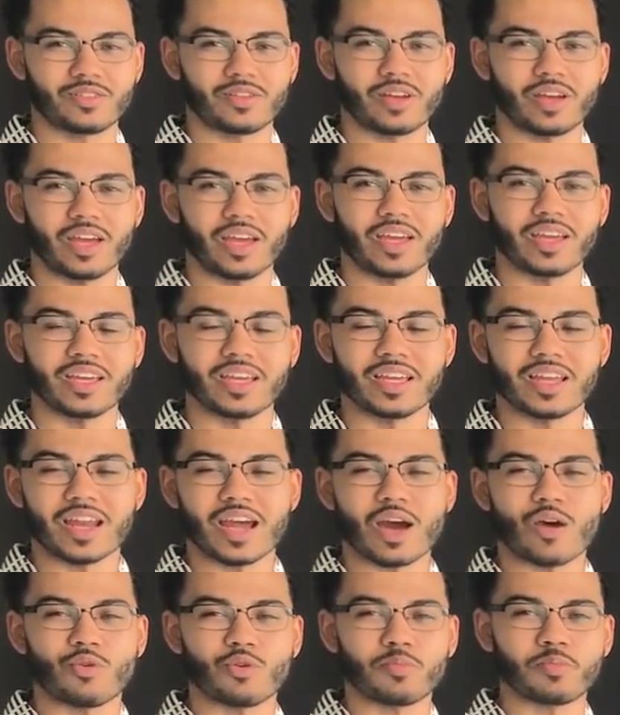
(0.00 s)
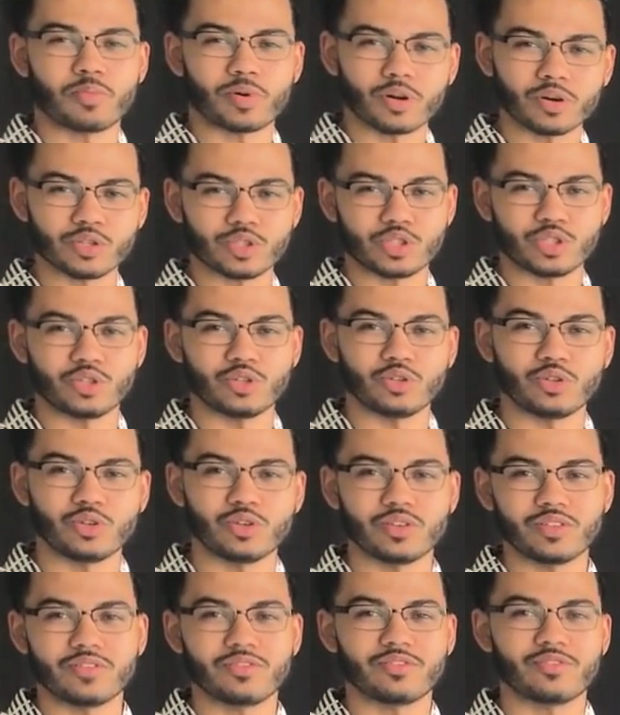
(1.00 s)
okay, in our personal
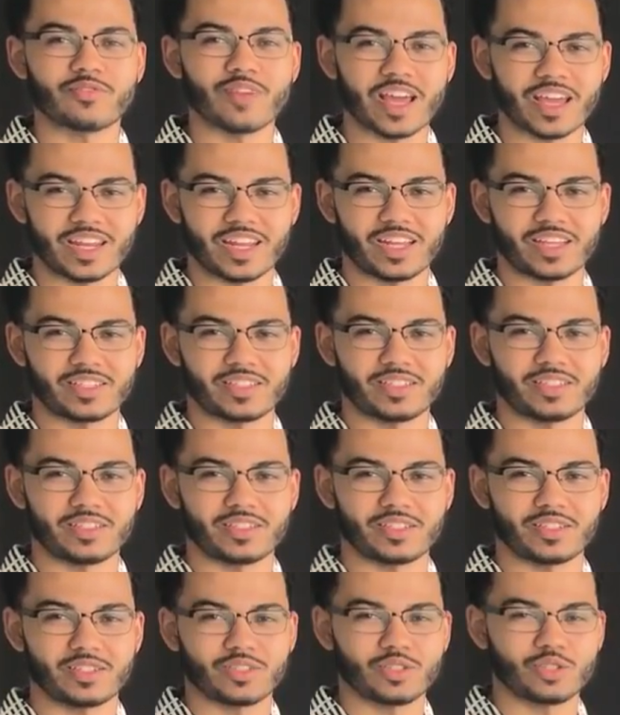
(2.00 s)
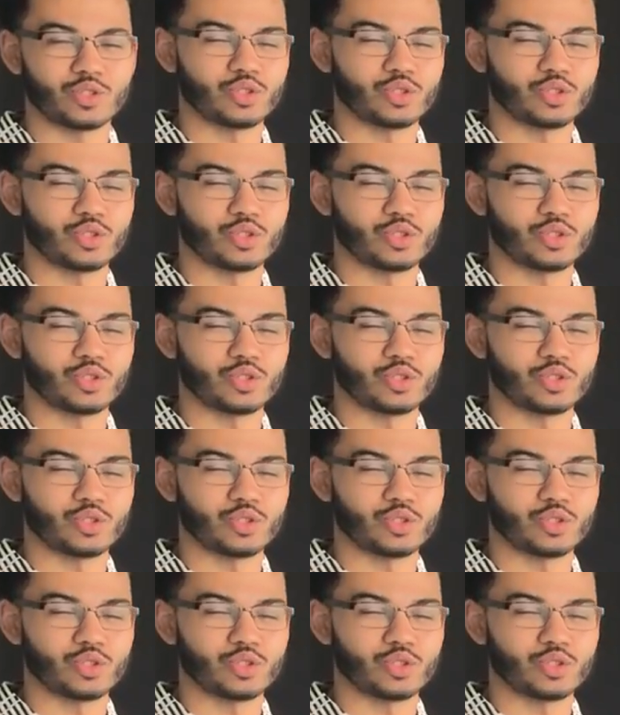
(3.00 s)
finances.